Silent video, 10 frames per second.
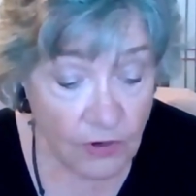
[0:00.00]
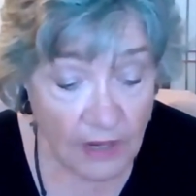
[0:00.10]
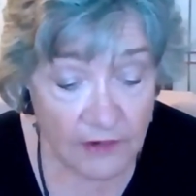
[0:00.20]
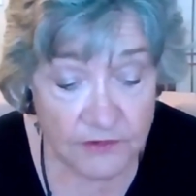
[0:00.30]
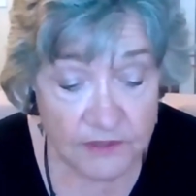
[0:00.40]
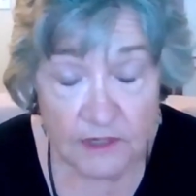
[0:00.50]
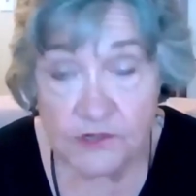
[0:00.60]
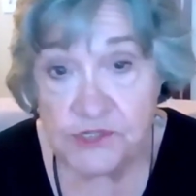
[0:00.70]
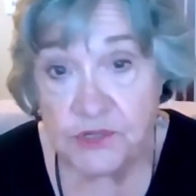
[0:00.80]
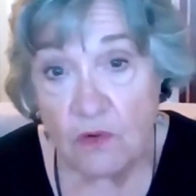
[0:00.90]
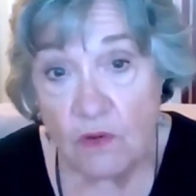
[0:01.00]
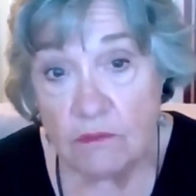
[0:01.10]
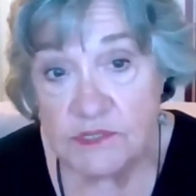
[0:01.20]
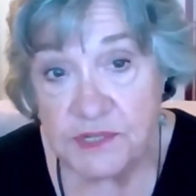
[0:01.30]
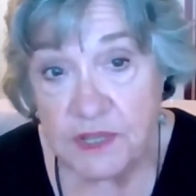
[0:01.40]
Over 100 years ago,
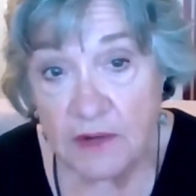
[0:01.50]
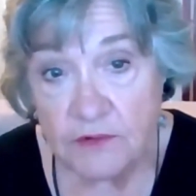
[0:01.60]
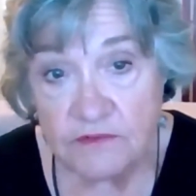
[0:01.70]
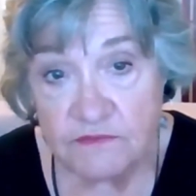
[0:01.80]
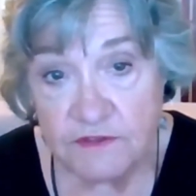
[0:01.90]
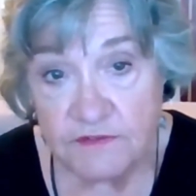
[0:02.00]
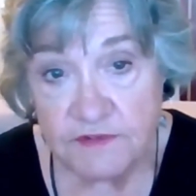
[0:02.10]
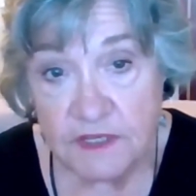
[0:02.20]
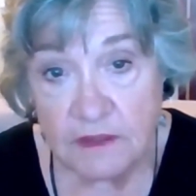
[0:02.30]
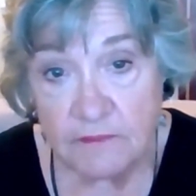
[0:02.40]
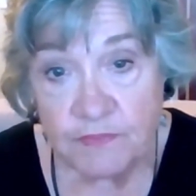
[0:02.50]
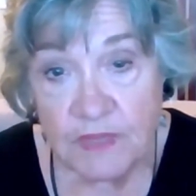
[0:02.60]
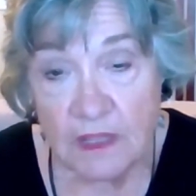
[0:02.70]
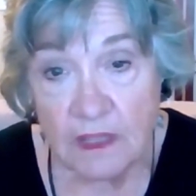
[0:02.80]
almost 150.